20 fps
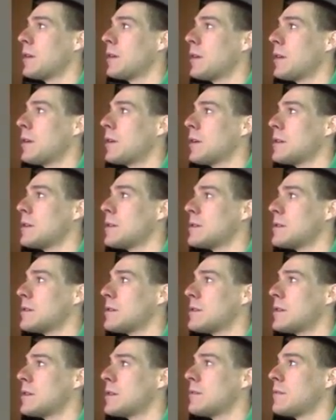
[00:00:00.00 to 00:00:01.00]
Because
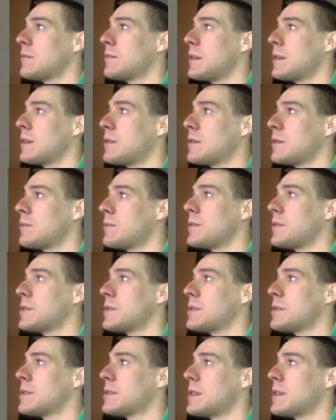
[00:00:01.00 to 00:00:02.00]
100
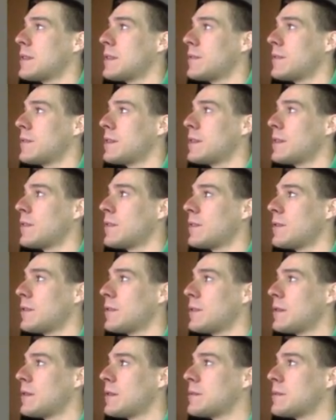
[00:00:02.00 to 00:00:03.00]
mils is 1/10 of a liter, 30
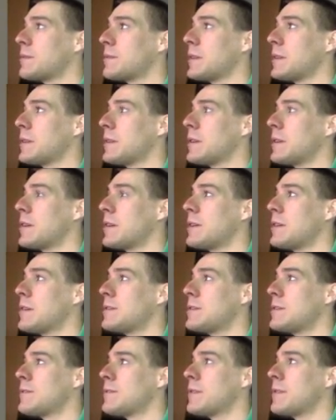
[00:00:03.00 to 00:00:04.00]
grams per liter. And then you
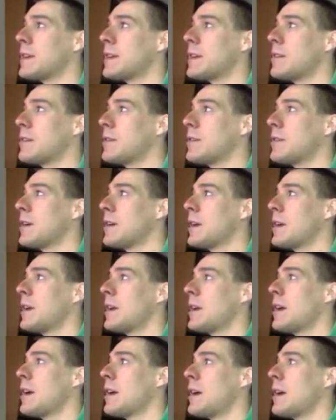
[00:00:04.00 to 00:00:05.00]
just work out
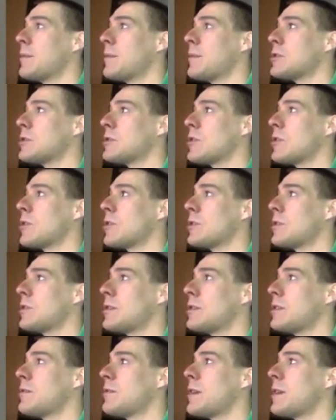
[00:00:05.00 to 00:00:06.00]
how much
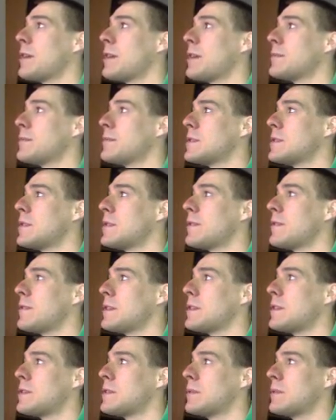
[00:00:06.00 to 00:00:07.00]
30 grams of
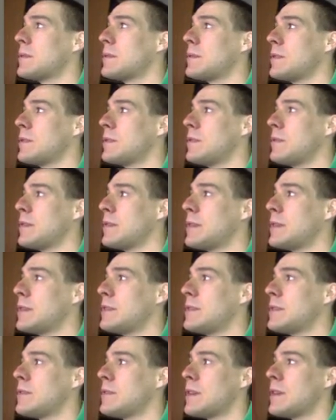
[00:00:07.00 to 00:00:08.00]
H2O2
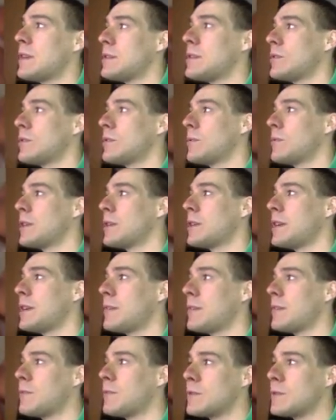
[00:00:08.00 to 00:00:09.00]
is, and you get
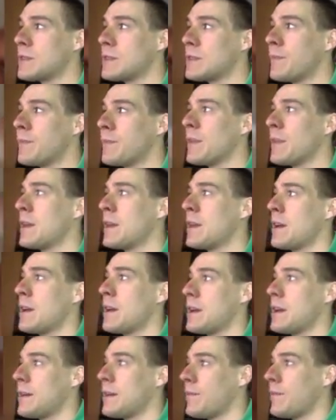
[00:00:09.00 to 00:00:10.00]
0.88 moles.
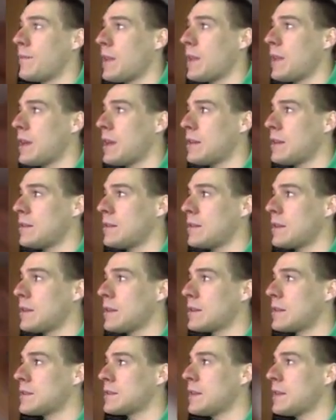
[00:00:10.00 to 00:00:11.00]
And you
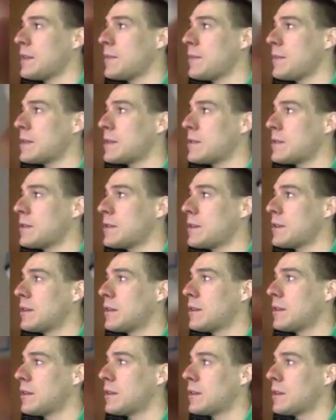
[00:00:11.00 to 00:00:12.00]
get the same answer.
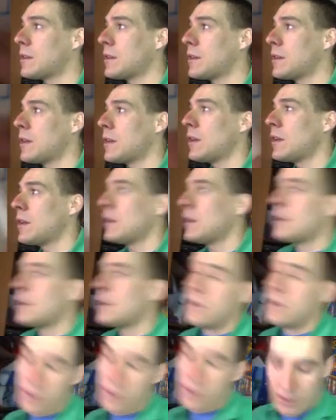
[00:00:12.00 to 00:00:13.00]

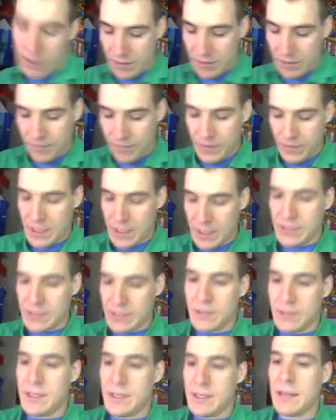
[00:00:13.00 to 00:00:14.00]
So that's
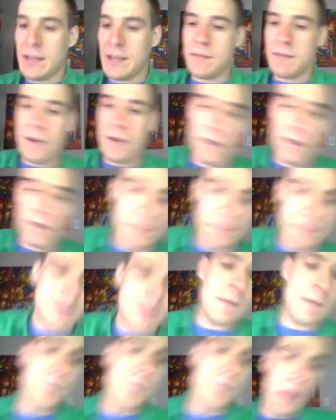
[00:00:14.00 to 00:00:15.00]
our second practice problem.